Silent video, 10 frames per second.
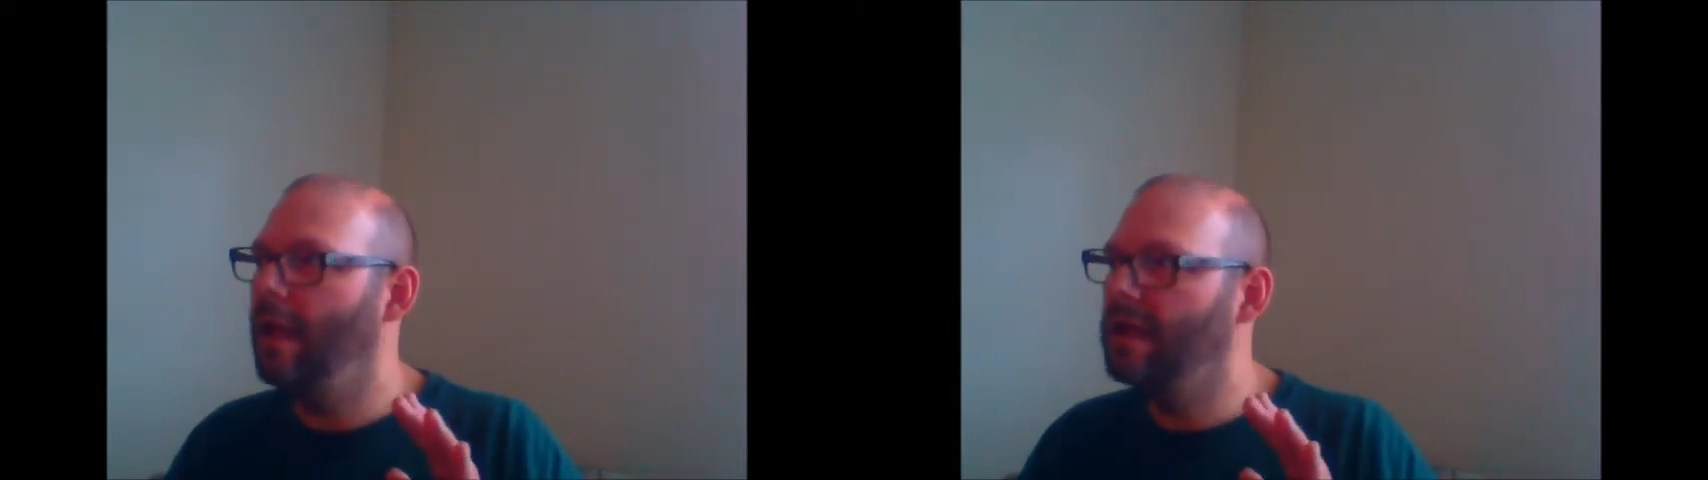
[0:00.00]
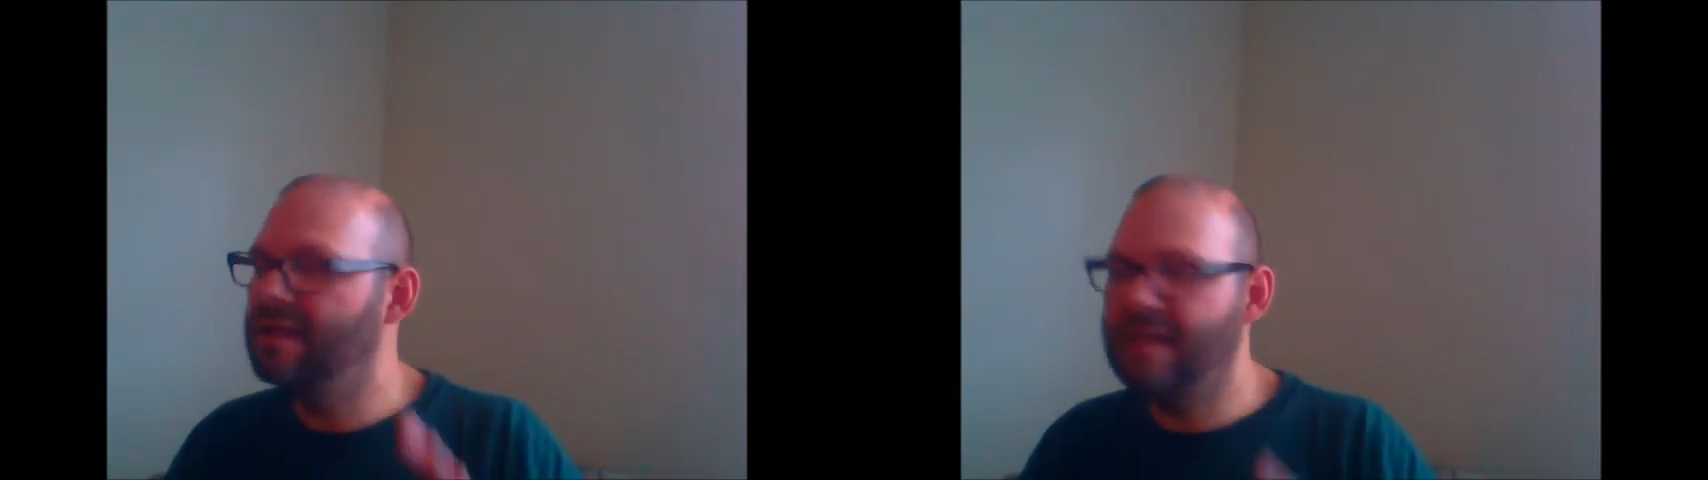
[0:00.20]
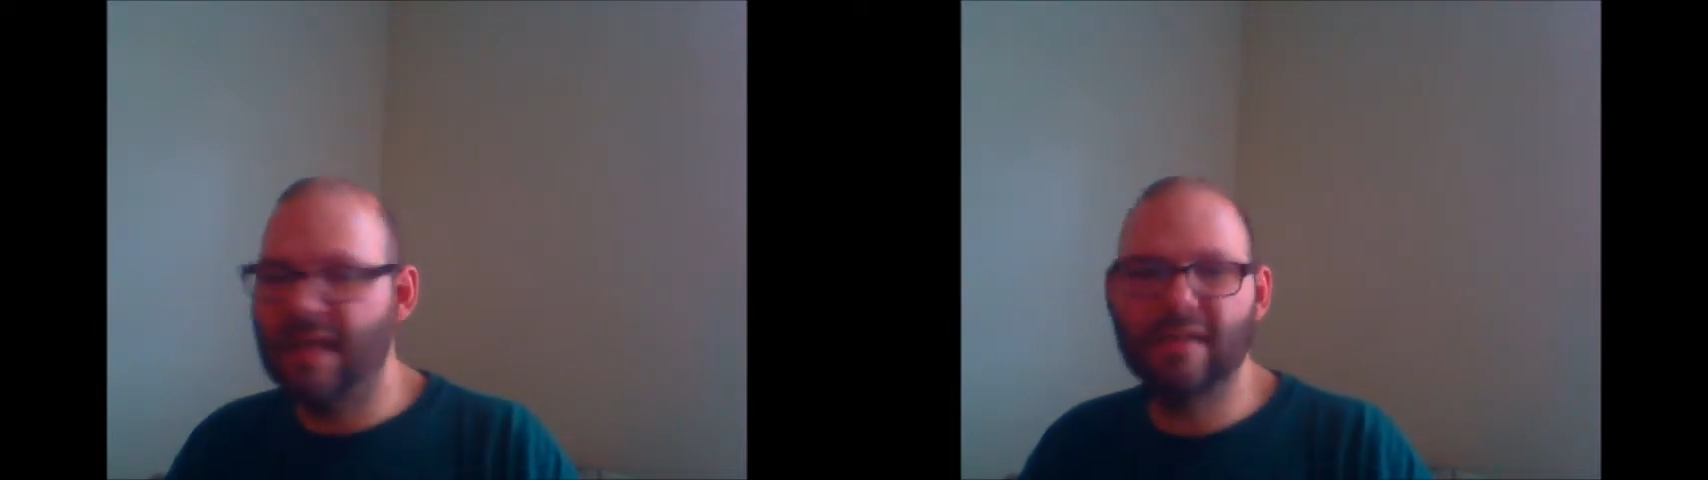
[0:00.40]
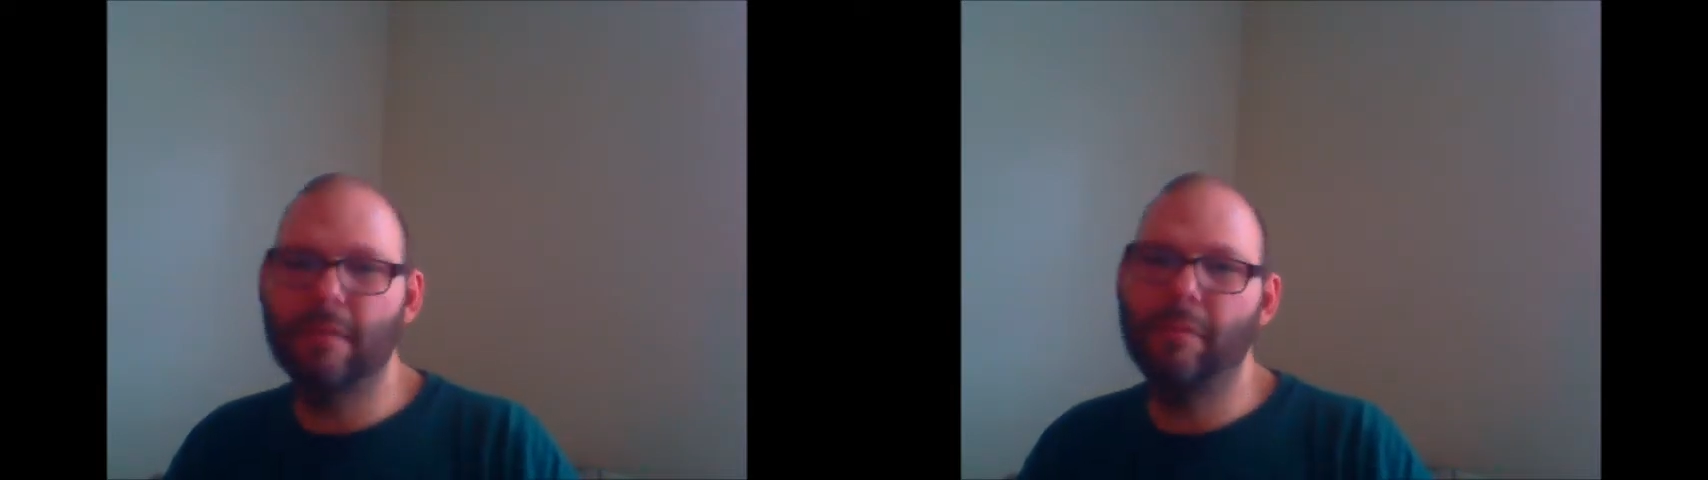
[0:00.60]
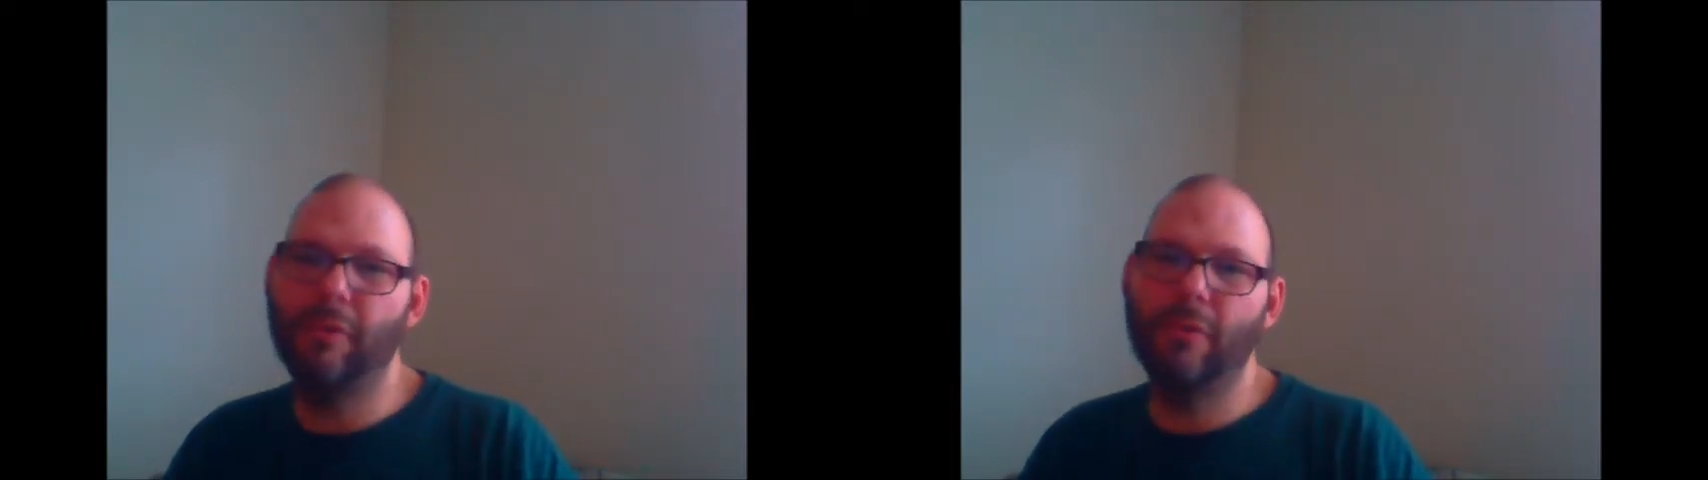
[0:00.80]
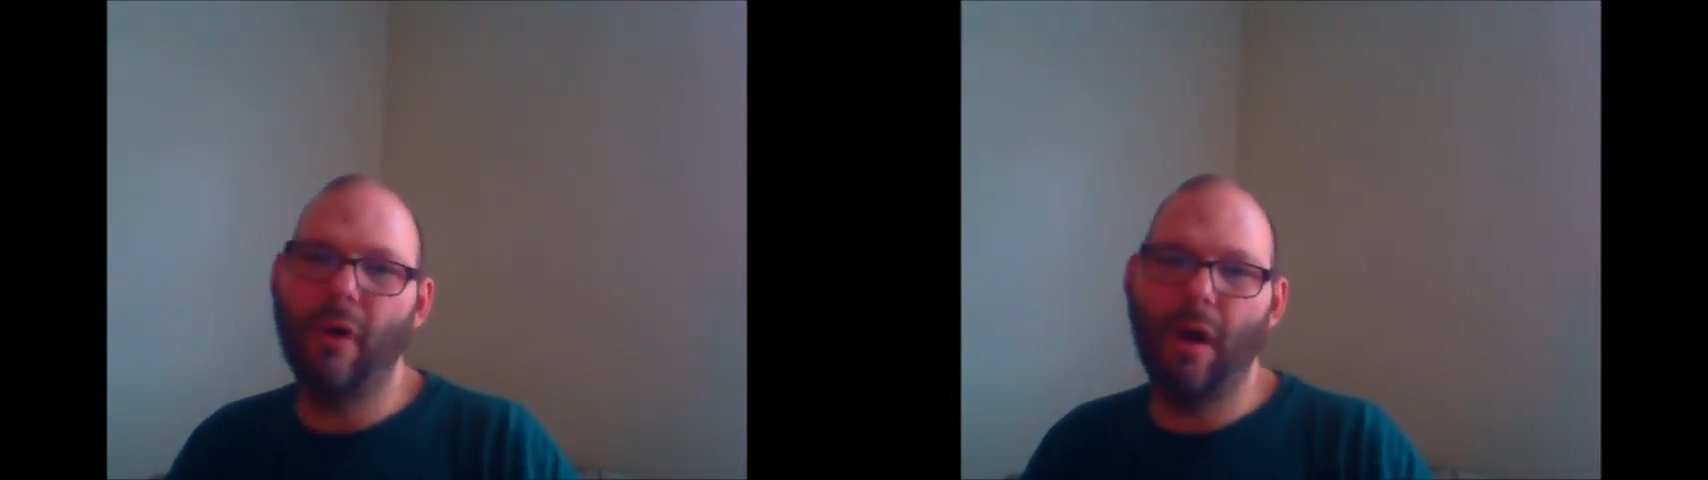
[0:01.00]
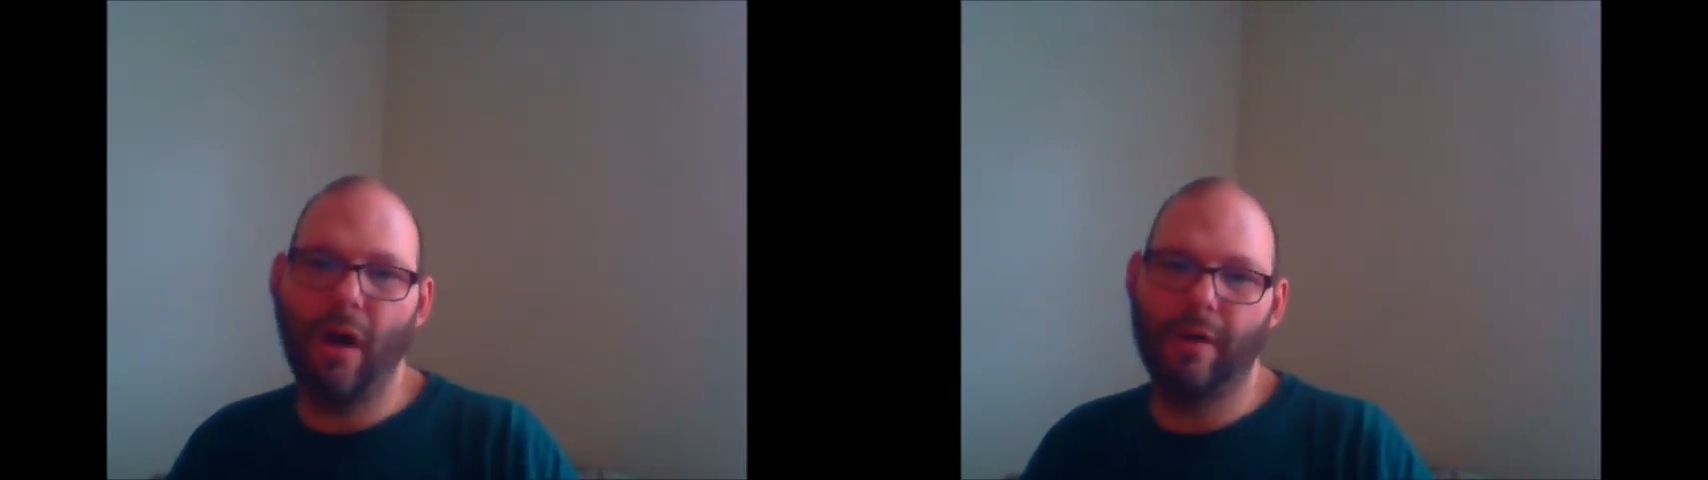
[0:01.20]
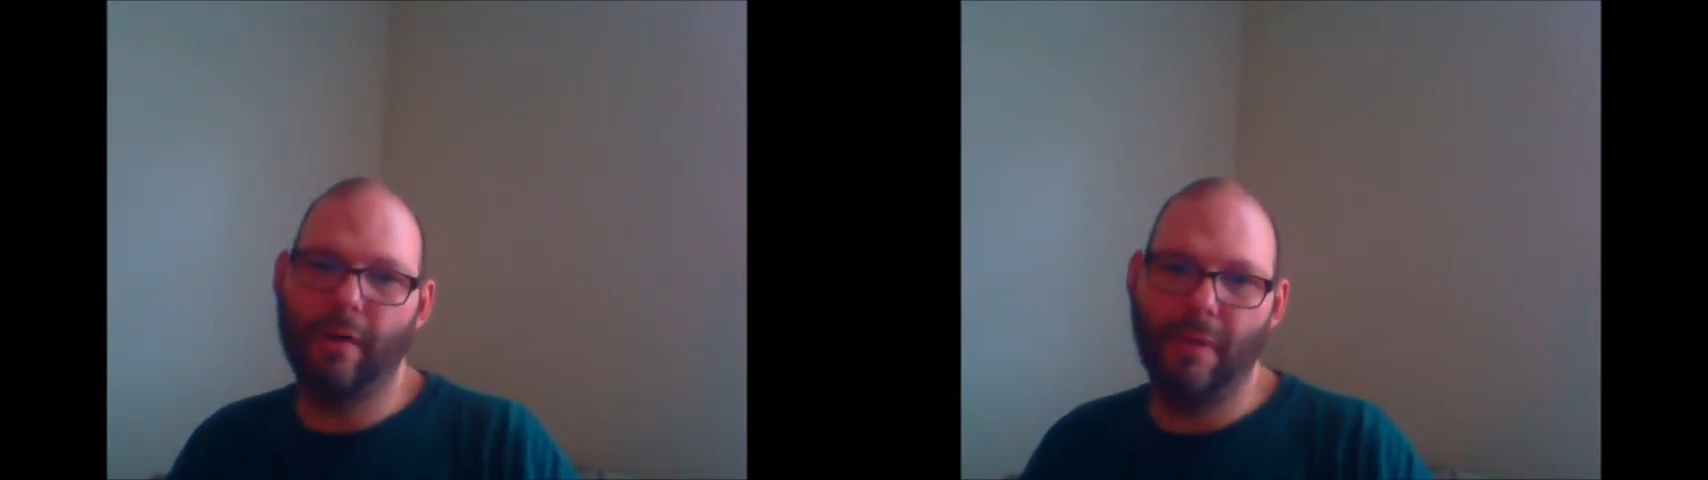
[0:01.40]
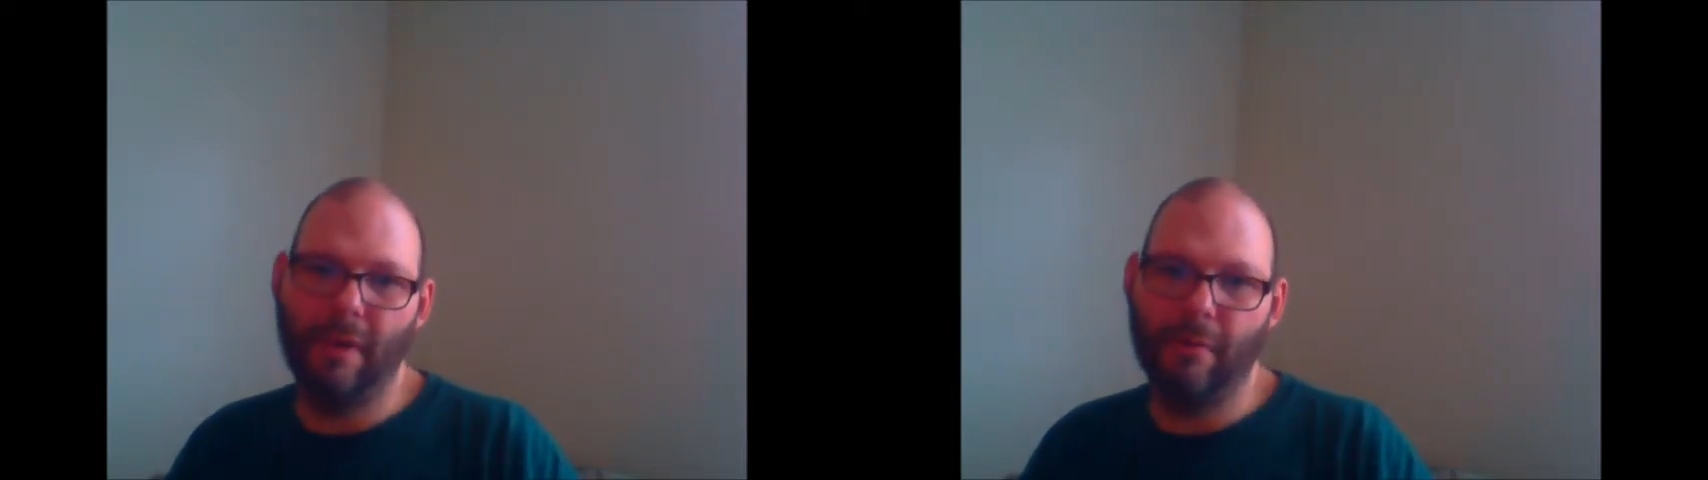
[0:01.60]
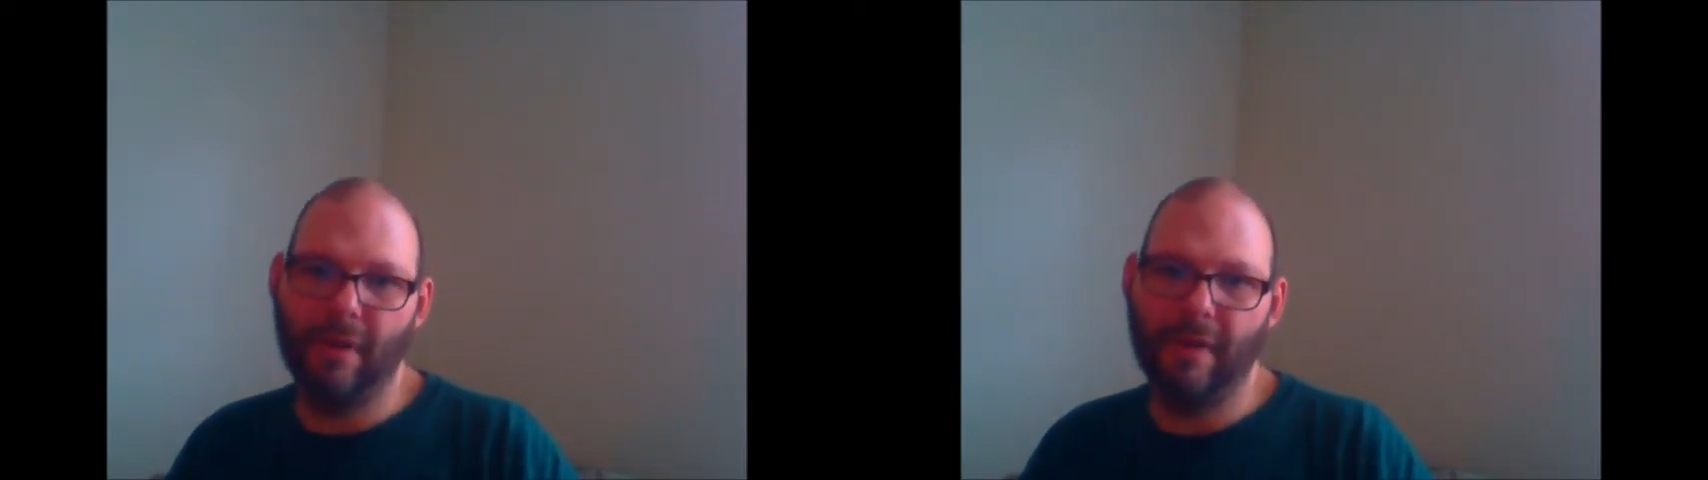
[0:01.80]
sensible
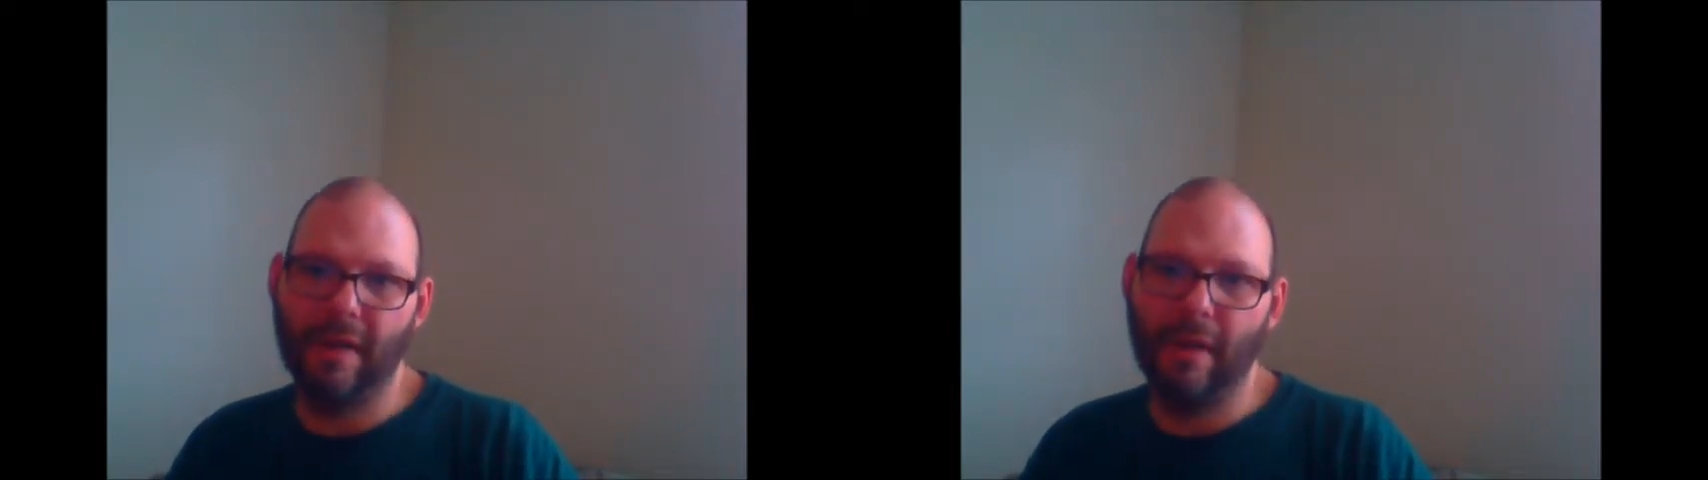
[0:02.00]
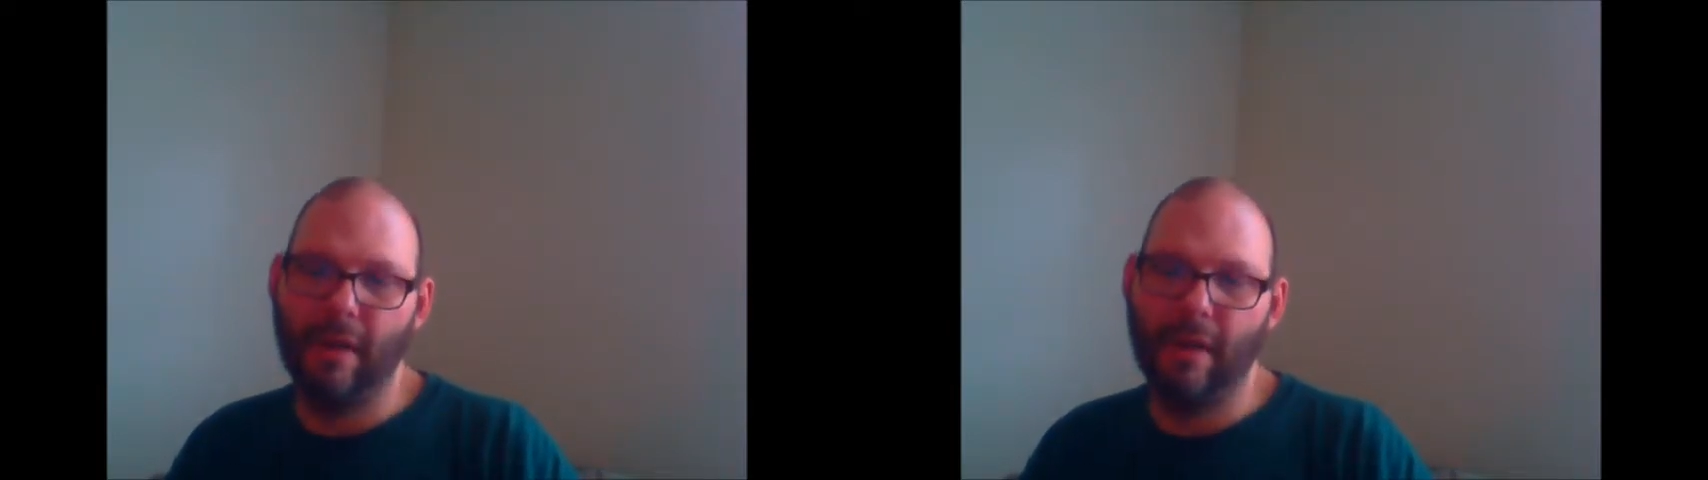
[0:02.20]
argument with it.